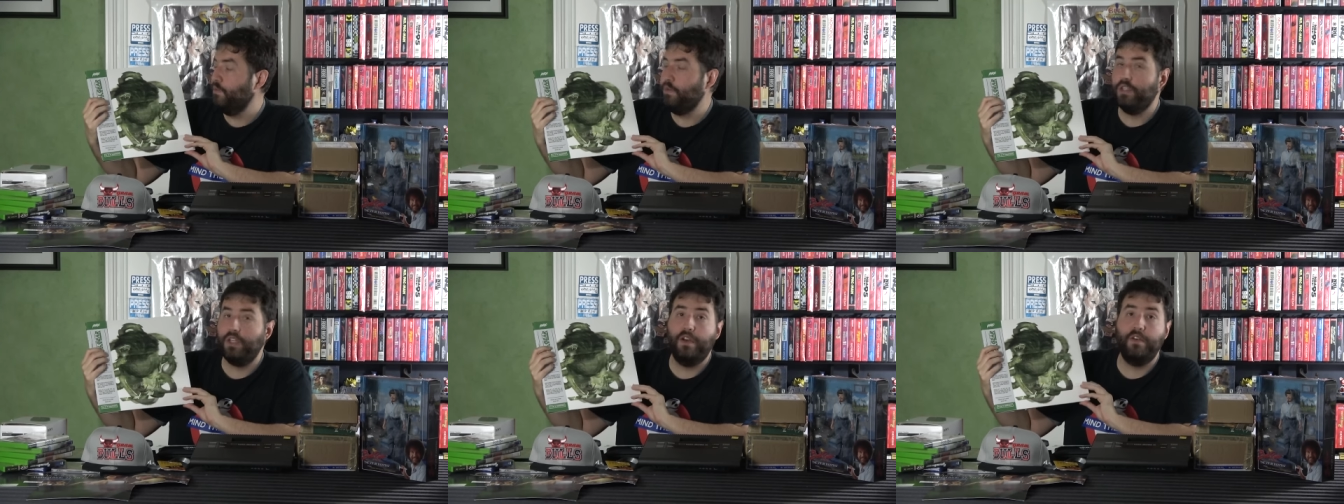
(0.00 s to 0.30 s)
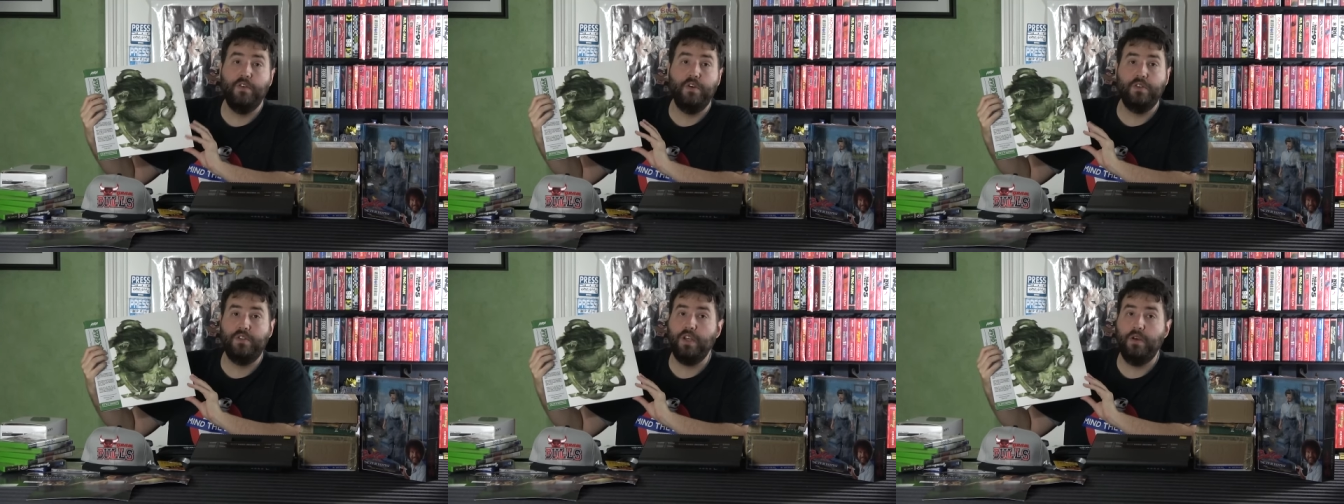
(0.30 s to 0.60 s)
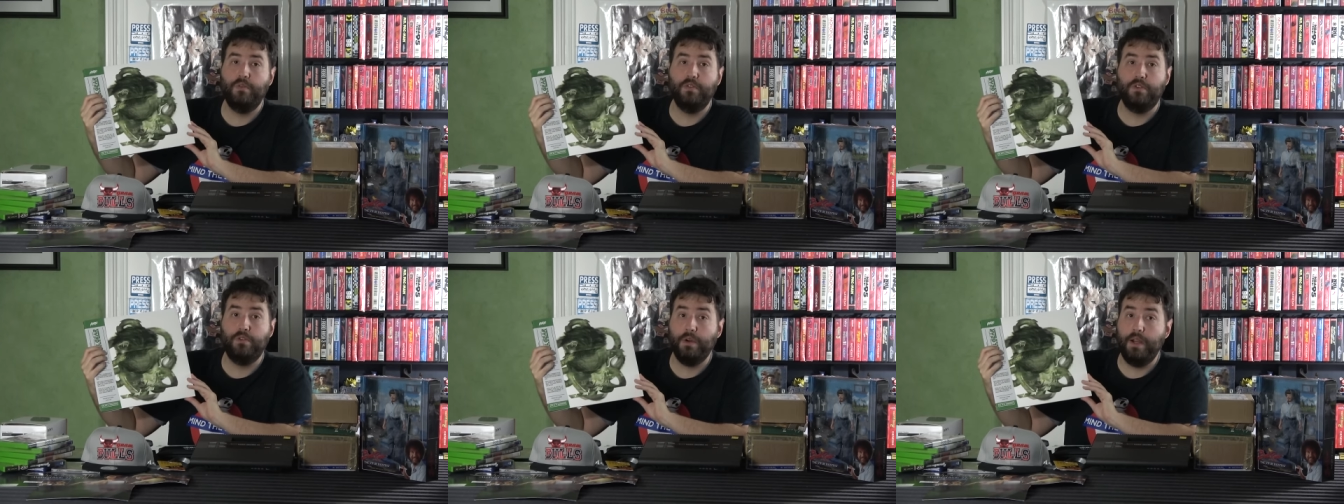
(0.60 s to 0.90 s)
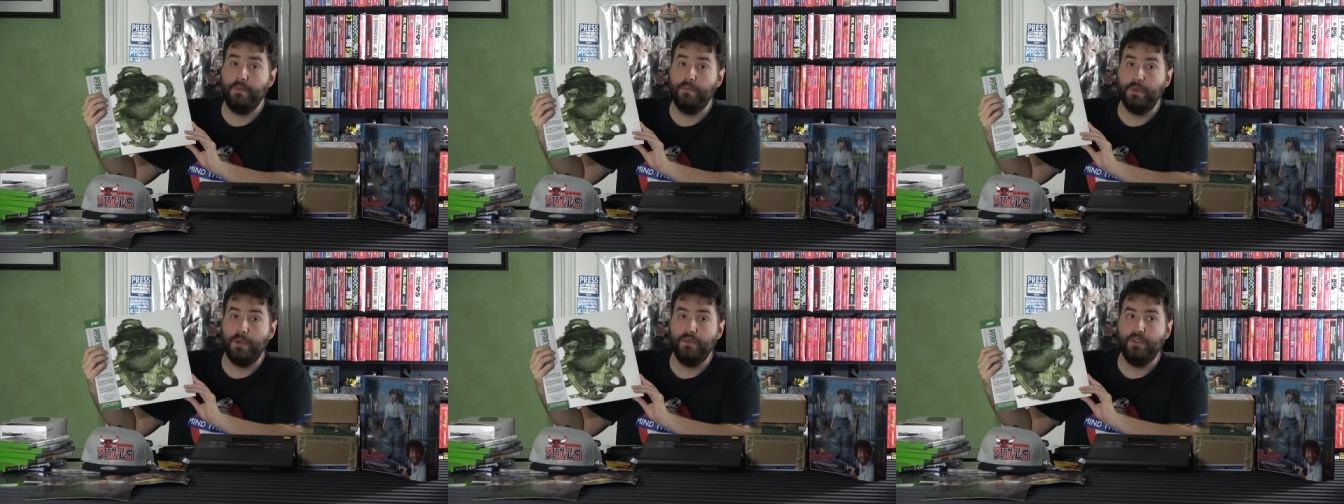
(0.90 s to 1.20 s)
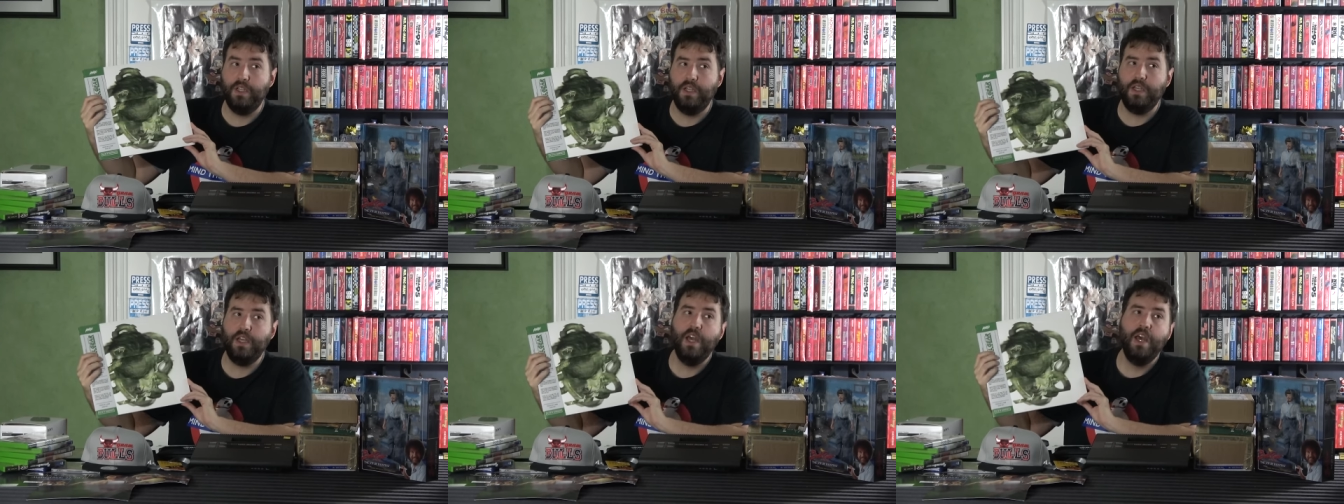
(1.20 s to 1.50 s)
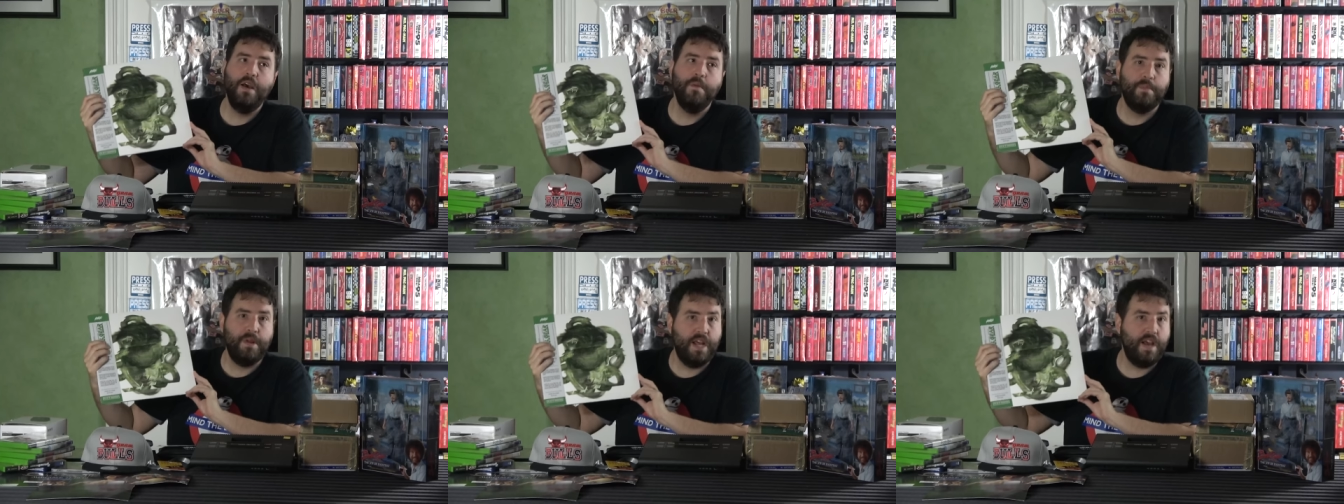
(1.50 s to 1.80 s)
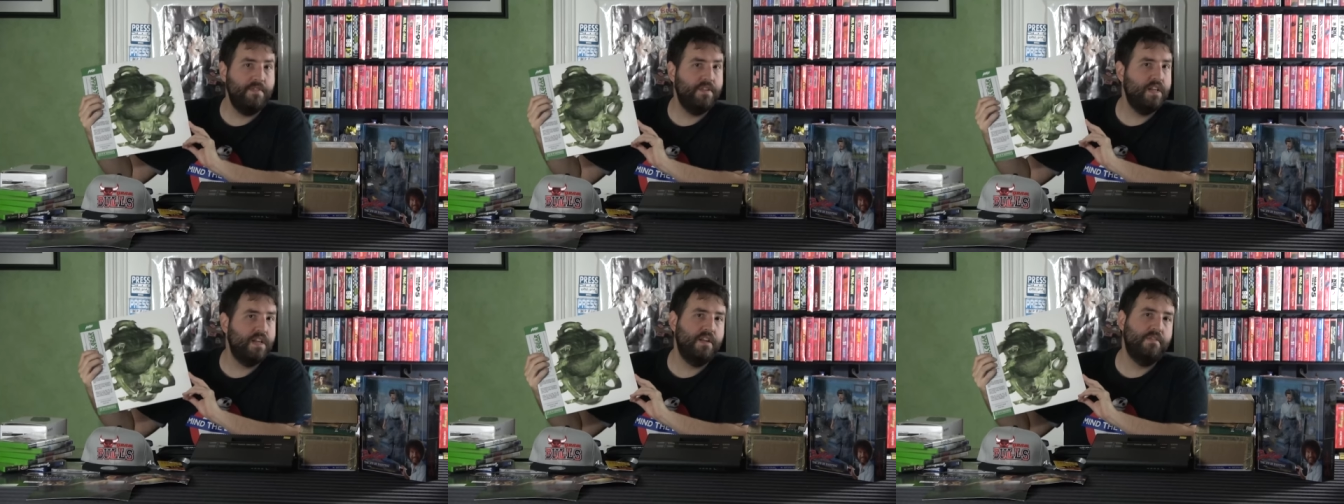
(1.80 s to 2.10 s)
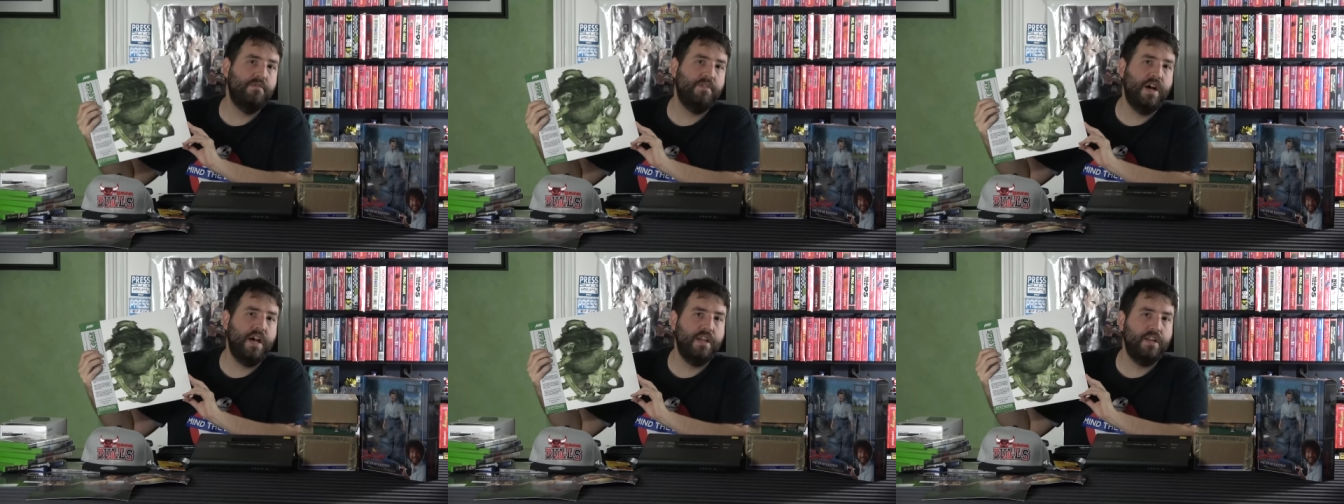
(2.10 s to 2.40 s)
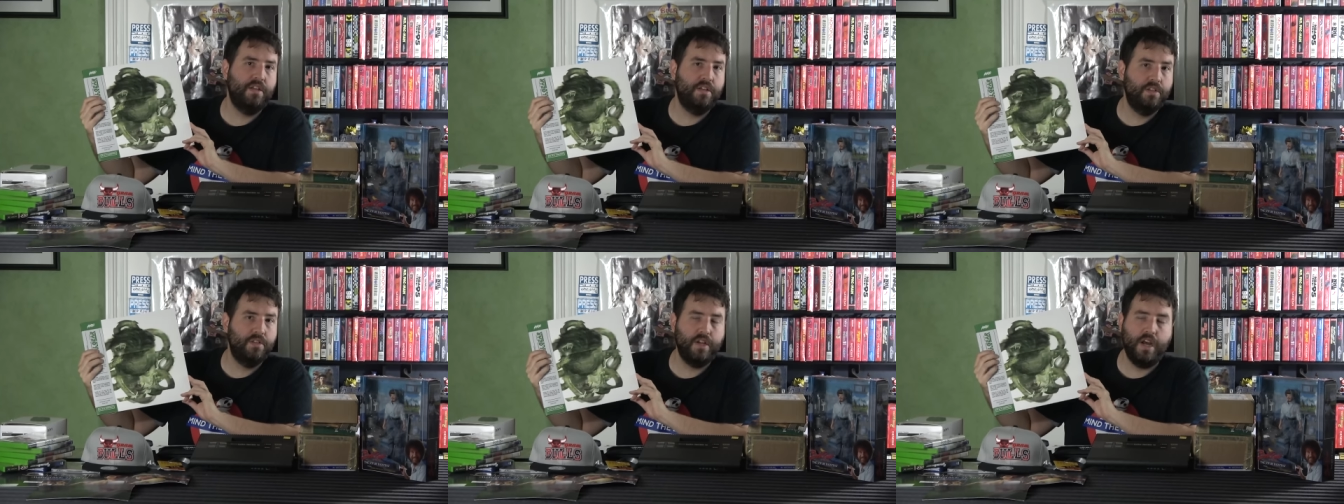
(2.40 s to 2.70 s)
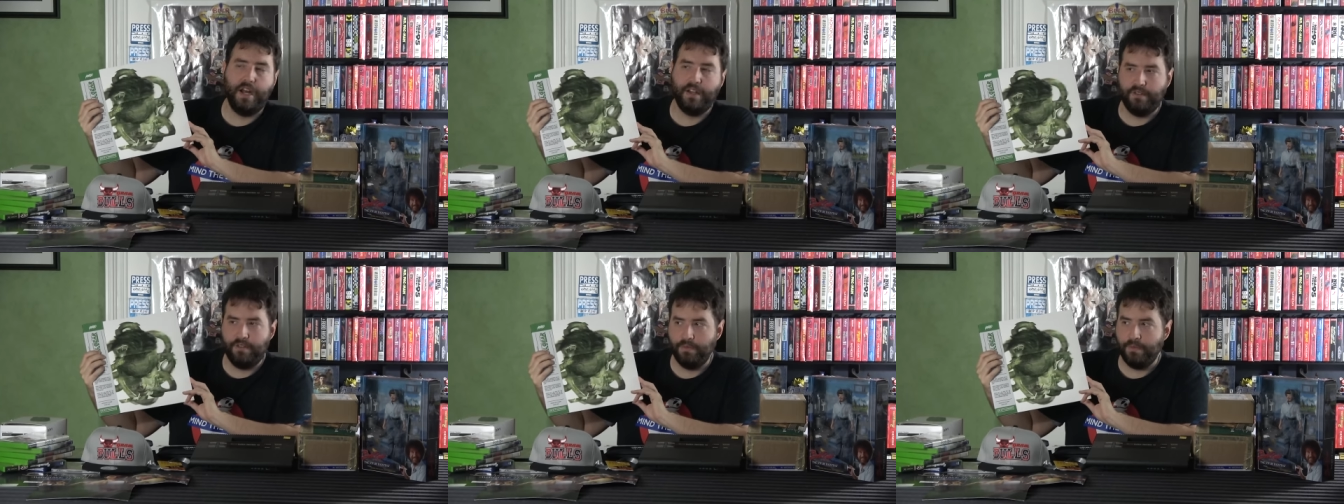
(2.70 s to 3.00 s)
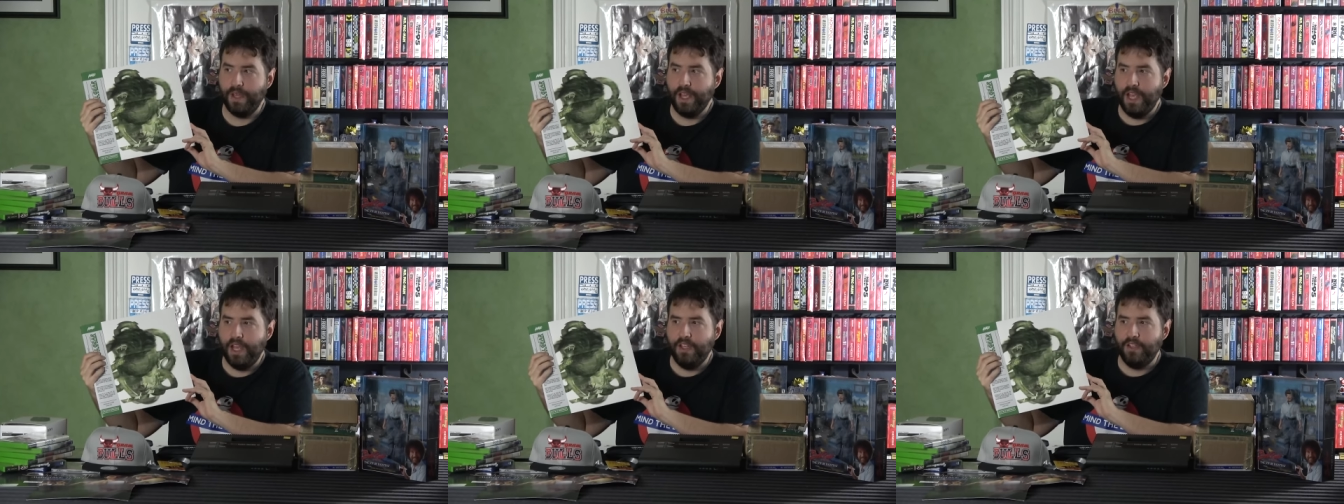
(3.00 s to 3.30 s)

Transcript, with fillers: which I've always thought was great music, but having it on vinyl is awesome.